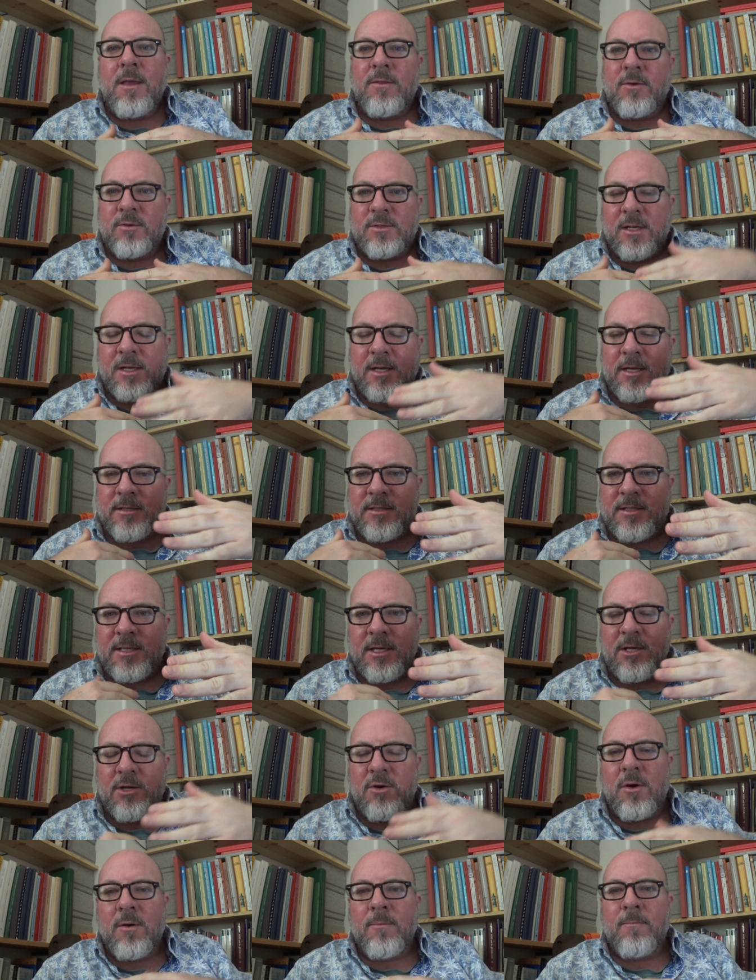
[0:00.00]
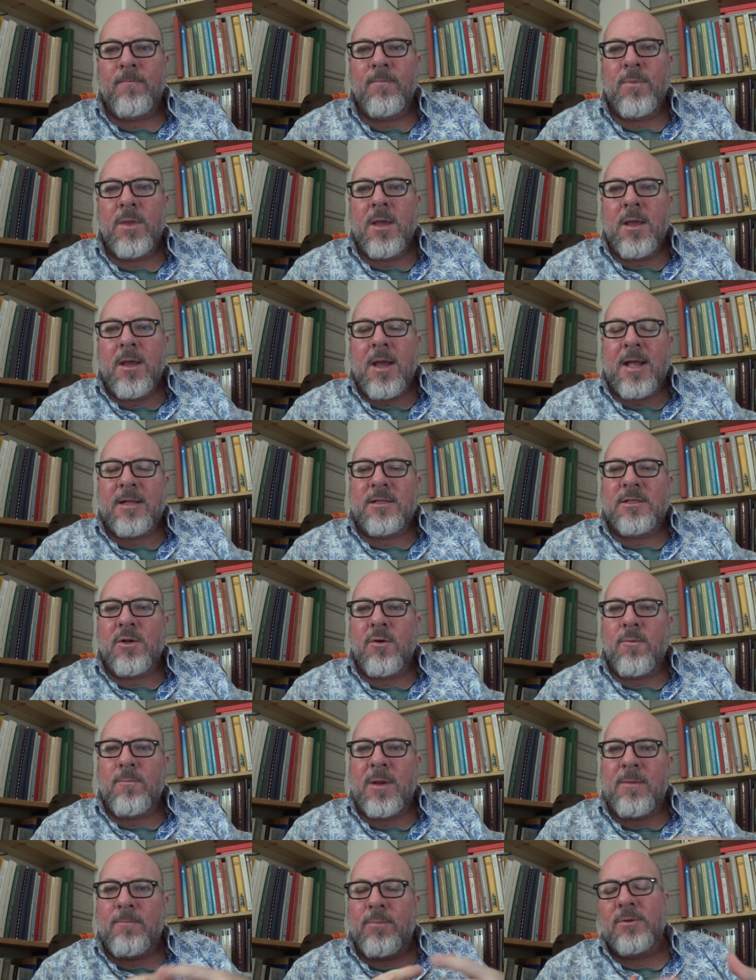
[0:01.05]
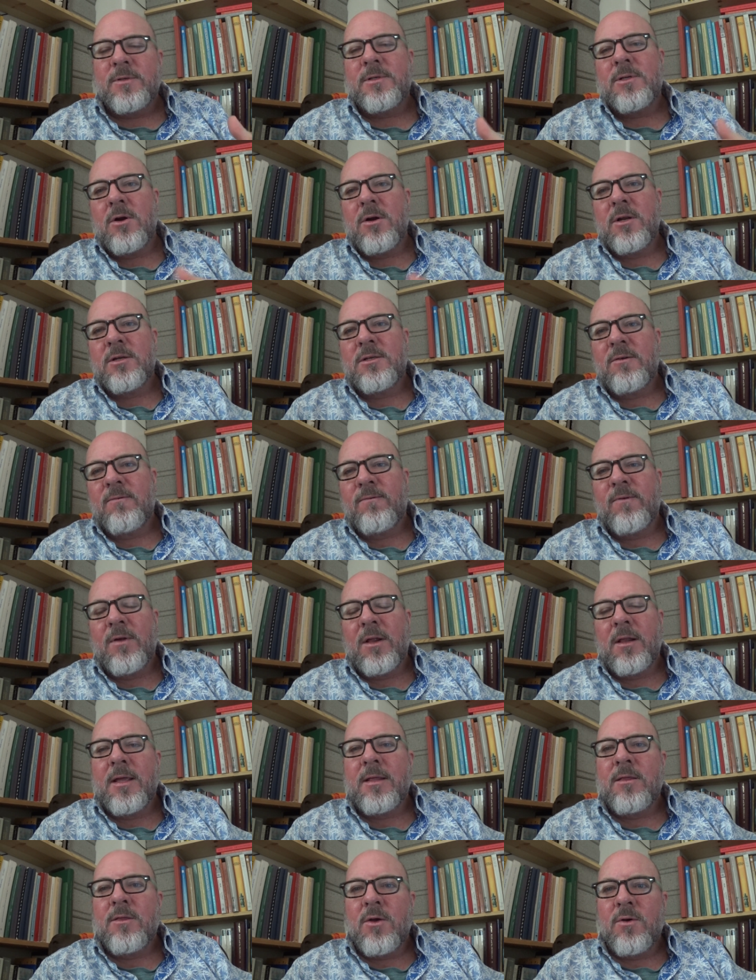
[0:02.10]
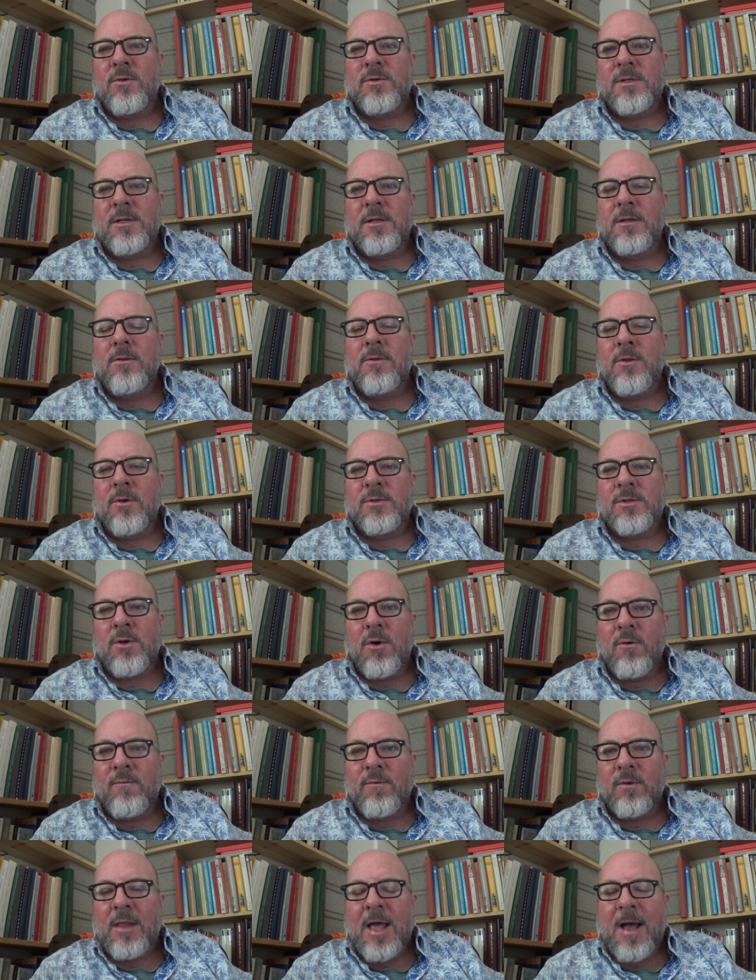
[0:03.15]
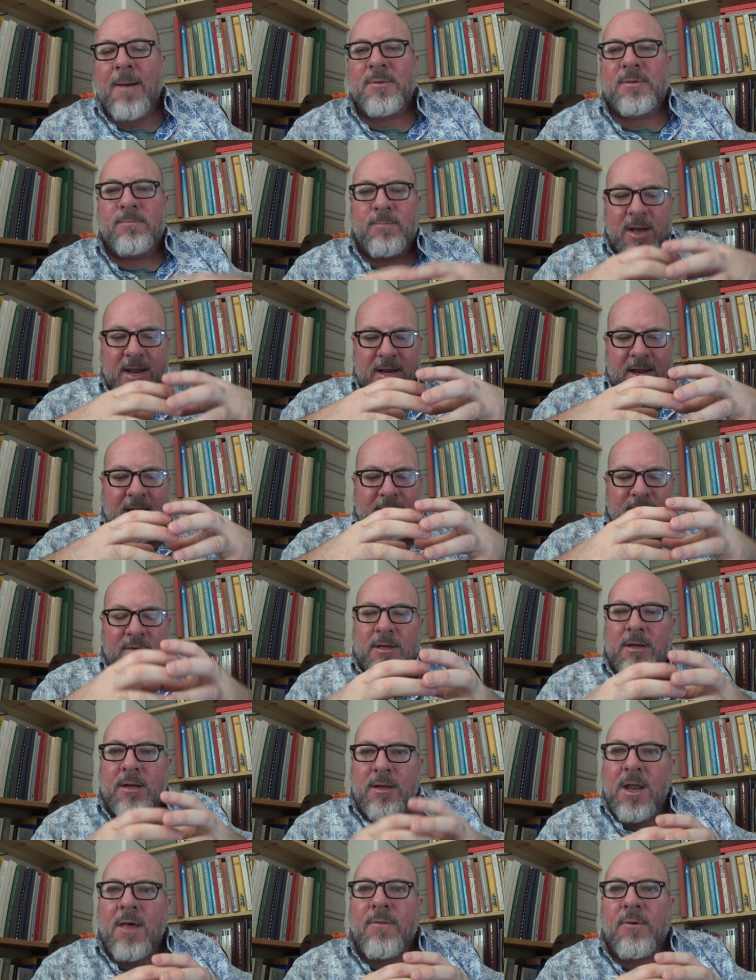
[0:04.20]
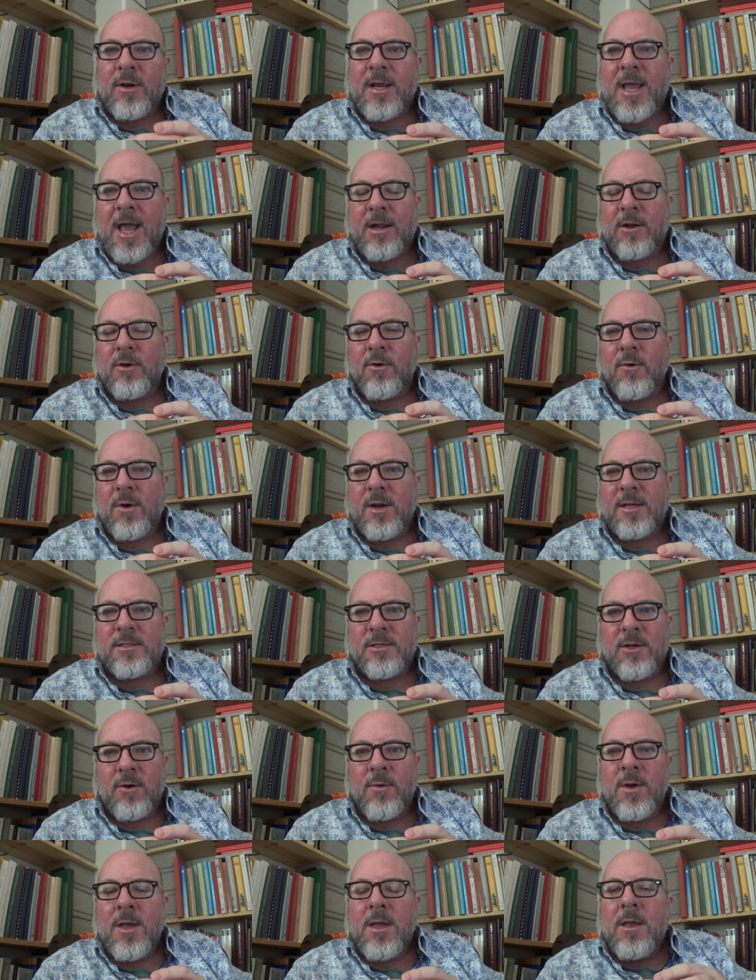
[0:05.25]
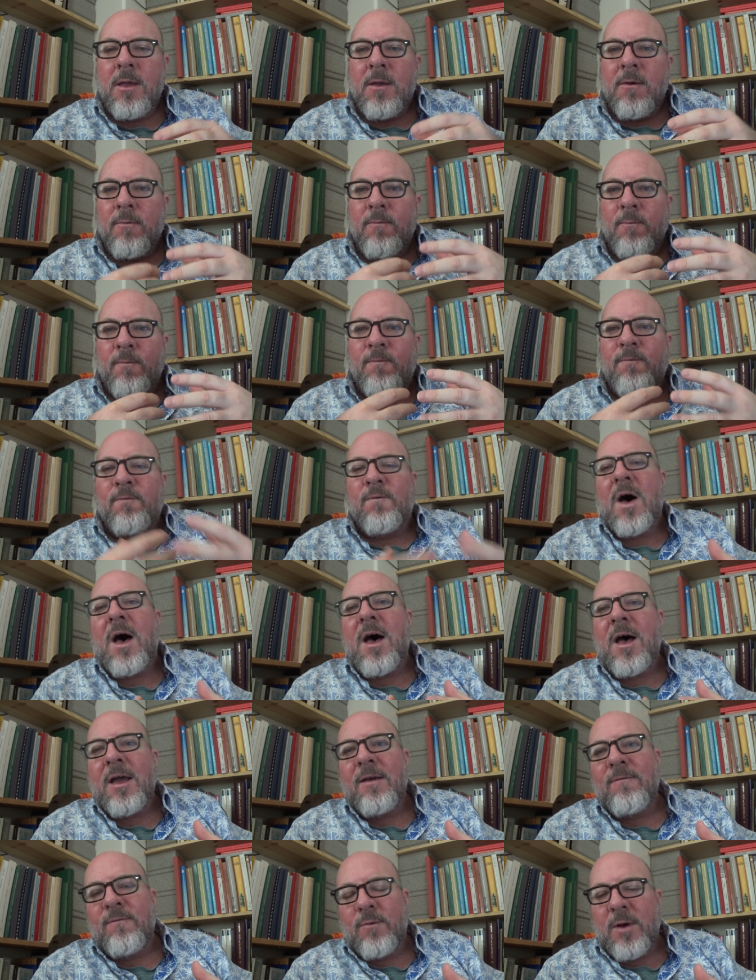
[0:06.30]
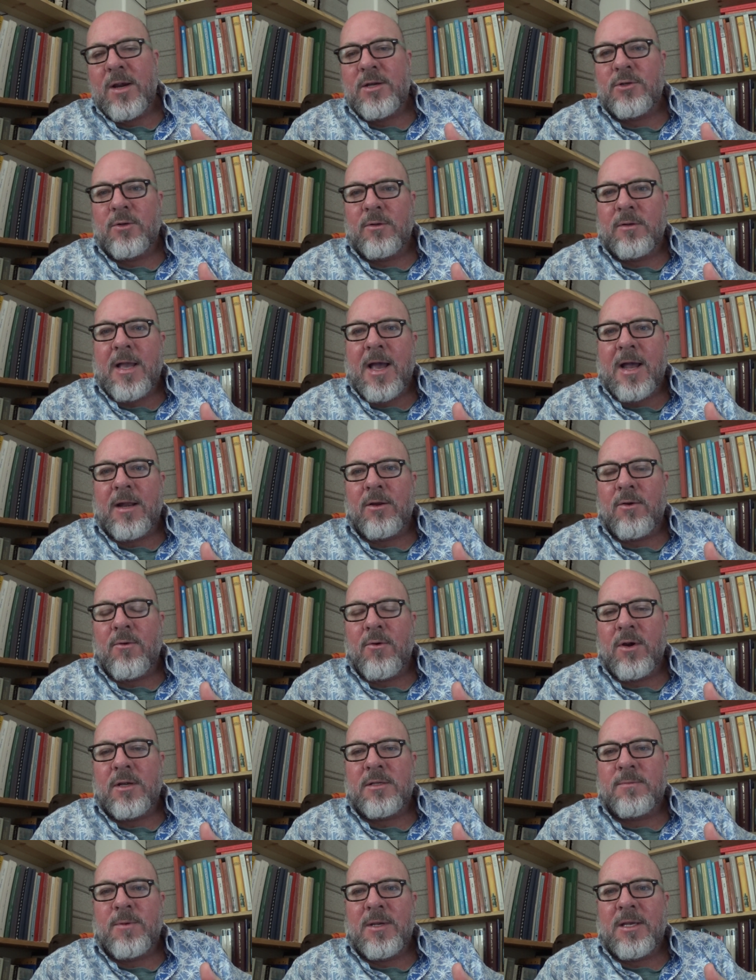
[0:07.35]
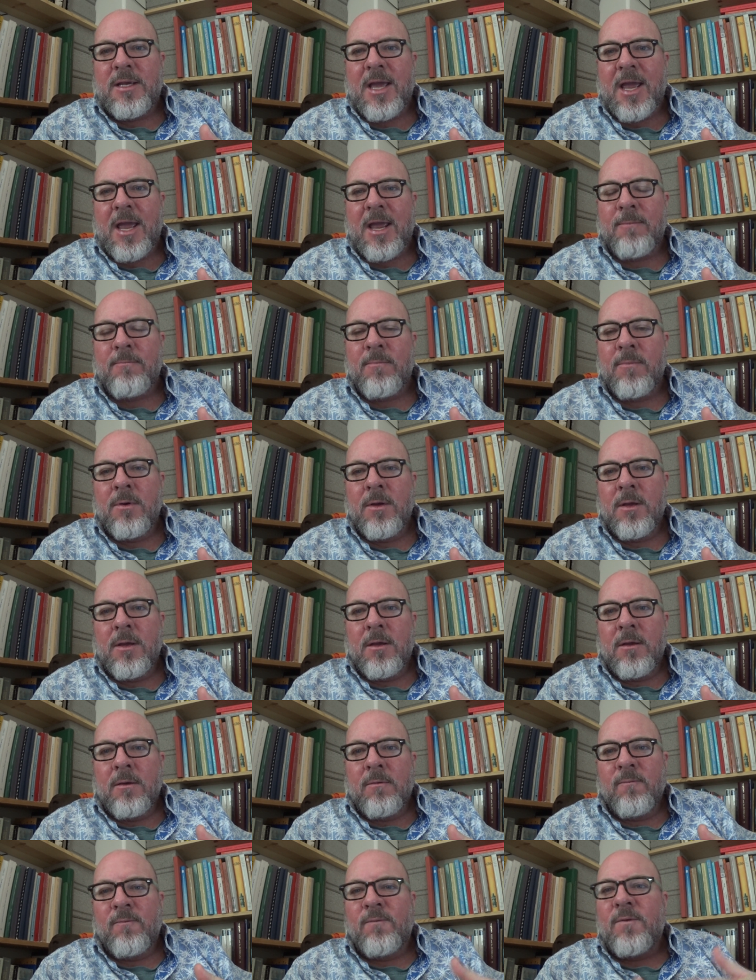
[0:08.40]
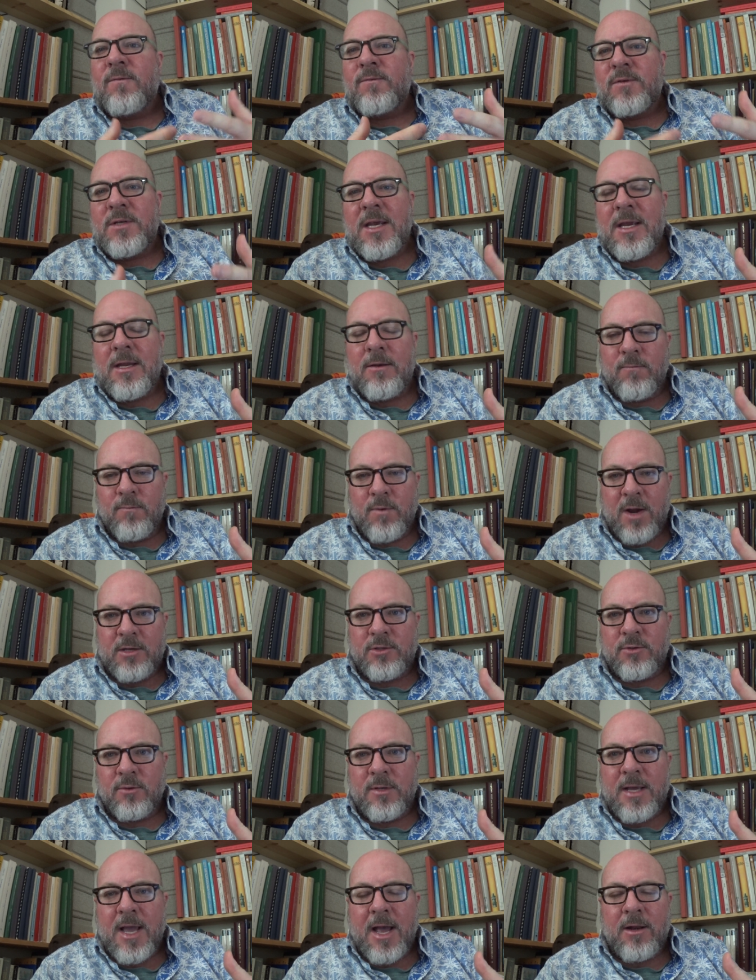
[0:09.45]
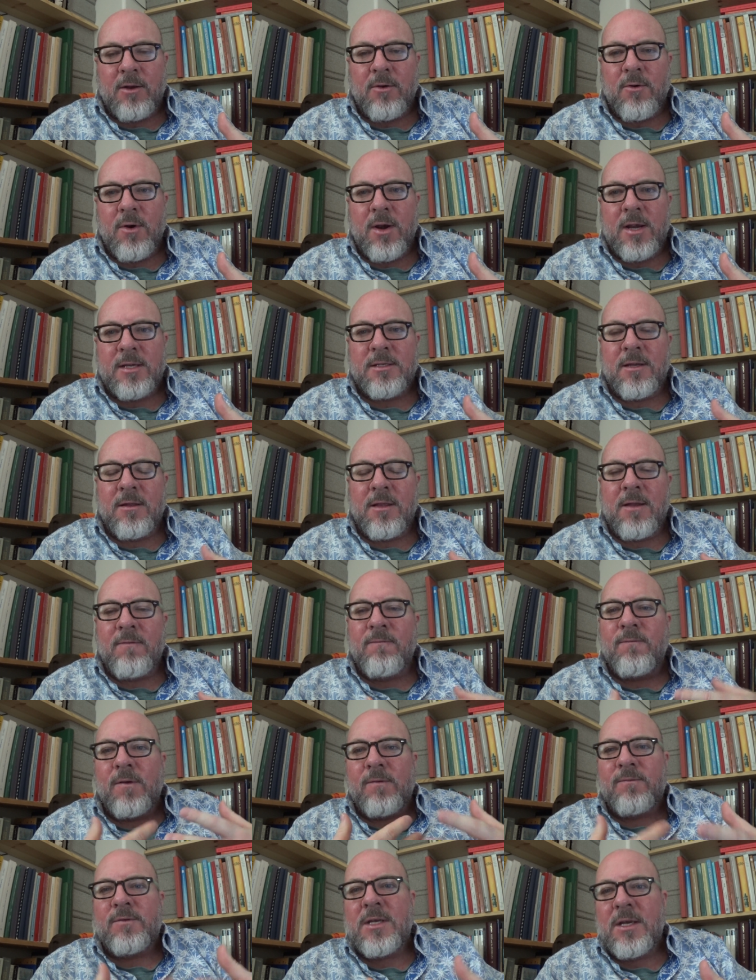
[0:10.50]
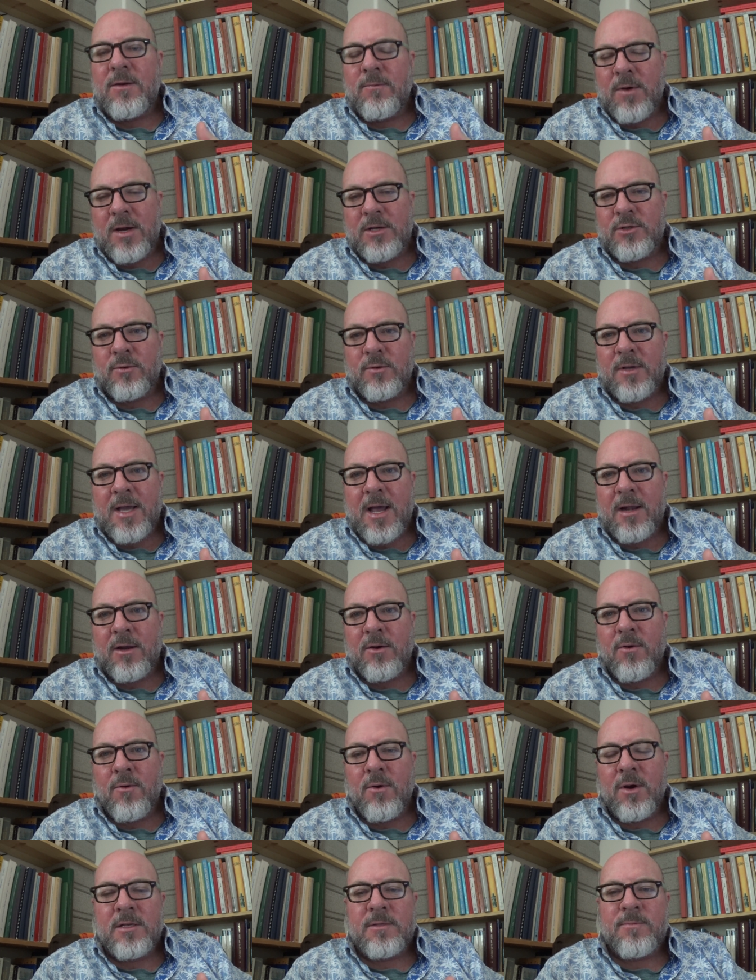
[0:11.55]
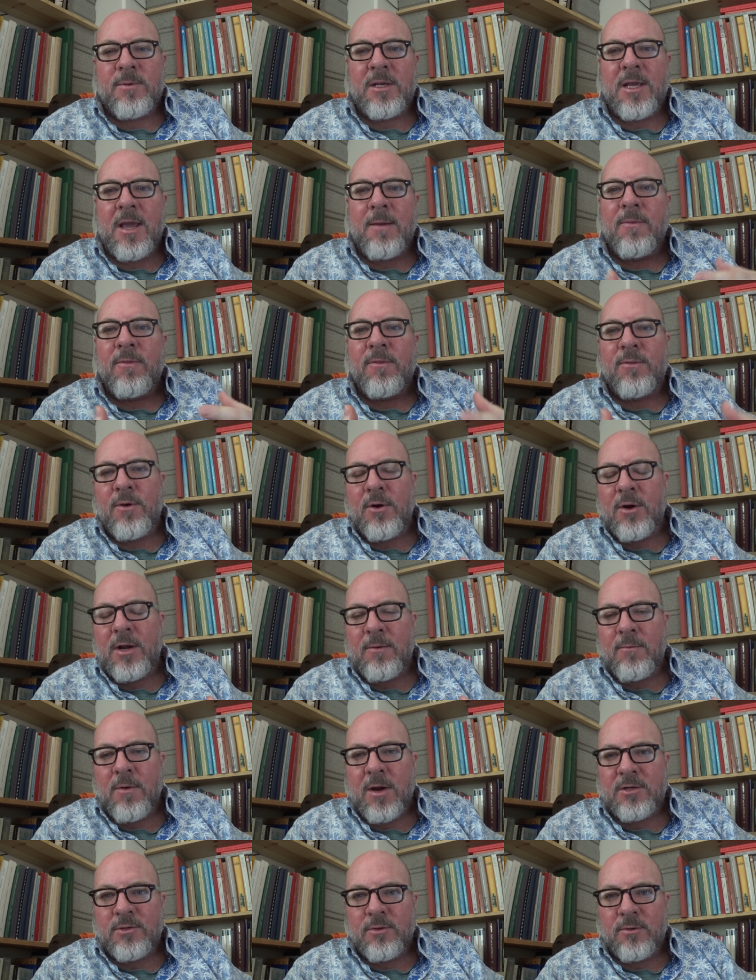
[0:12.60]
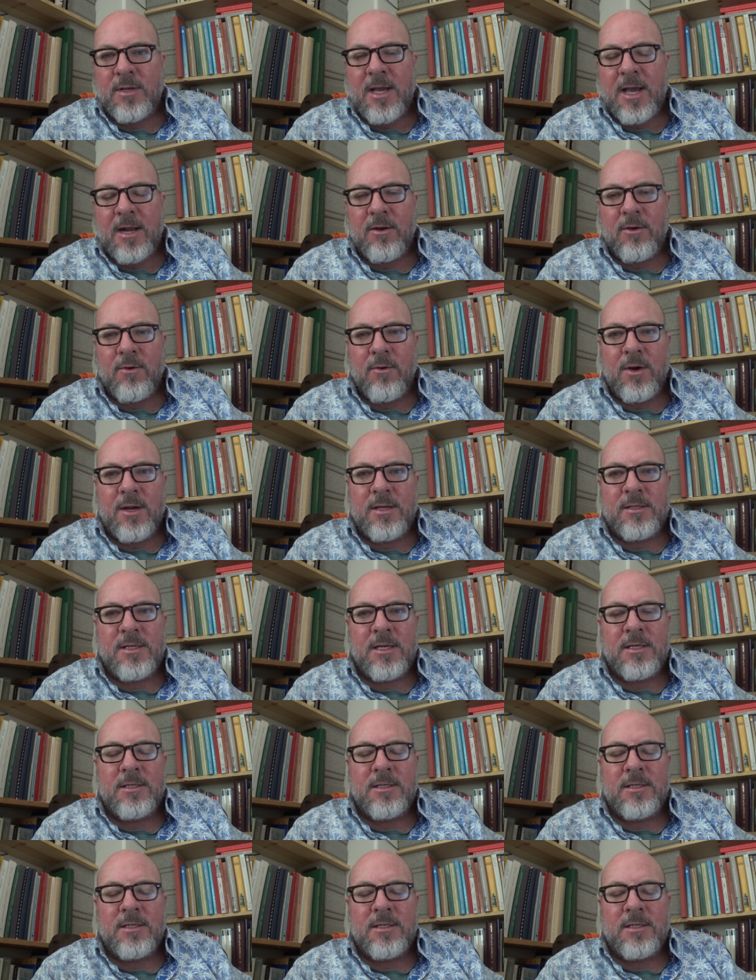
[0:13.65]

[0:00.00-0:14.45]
There's a continuum. And so people started to fill in those, those overlaps by having another category. So five racial categories became 15 racial categories. And then 15 racial categories became 30 racial categories.